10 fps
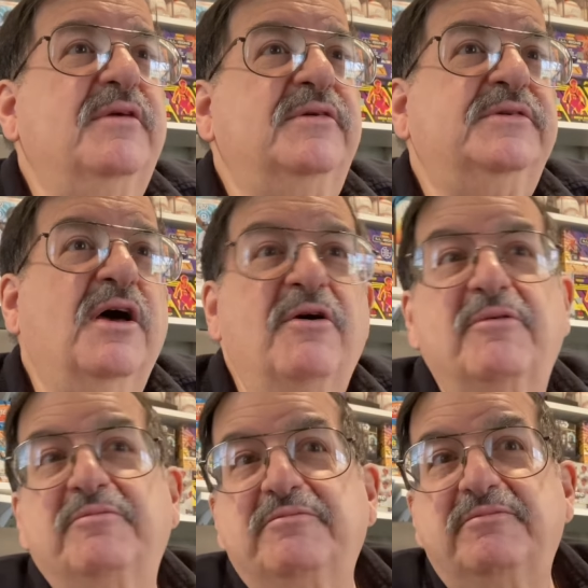
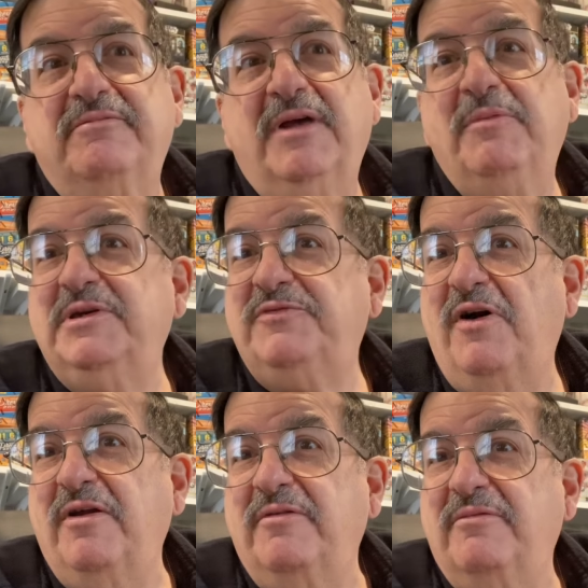So it was
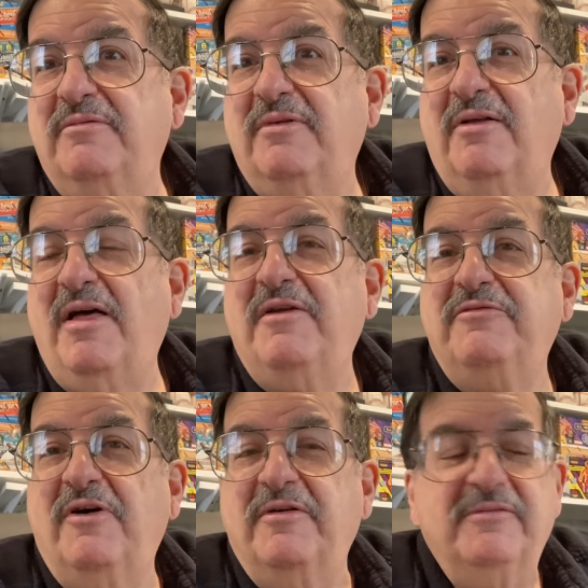fun, a lot of
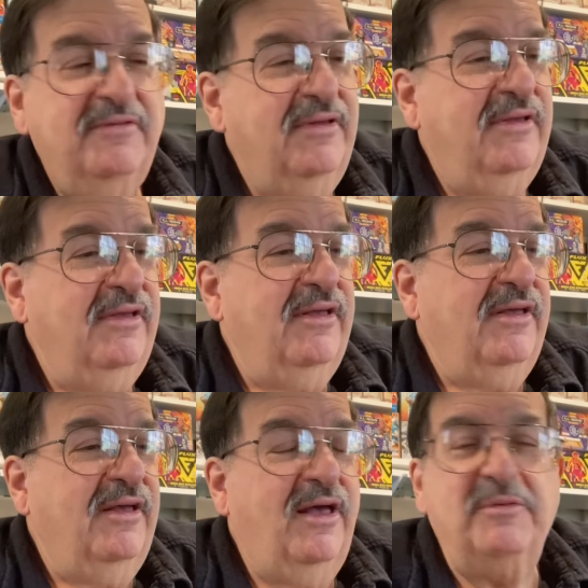fun.
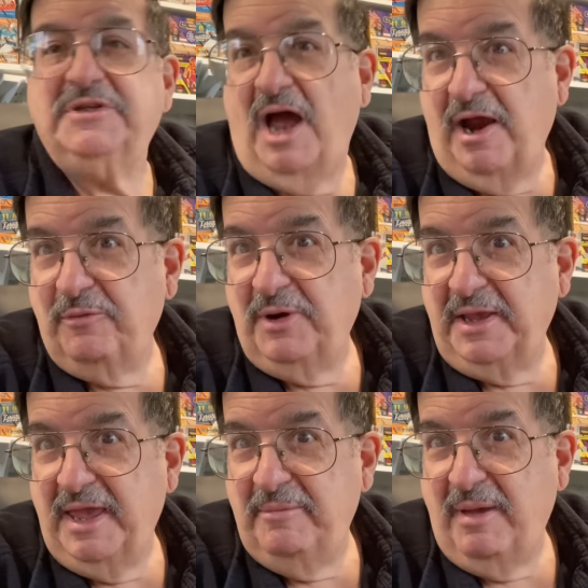I was tired when I
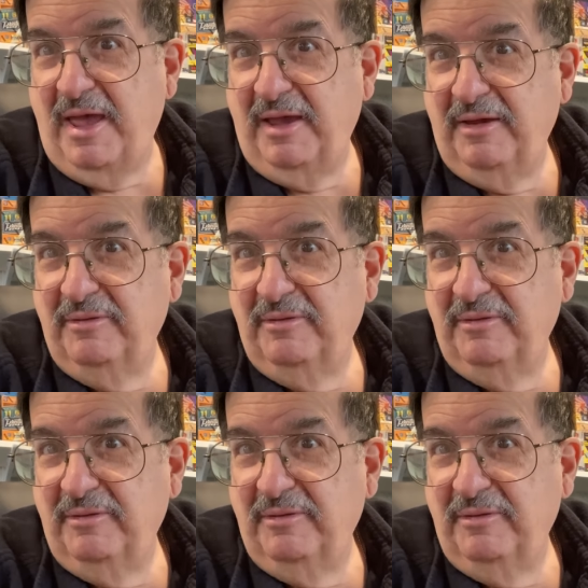came back.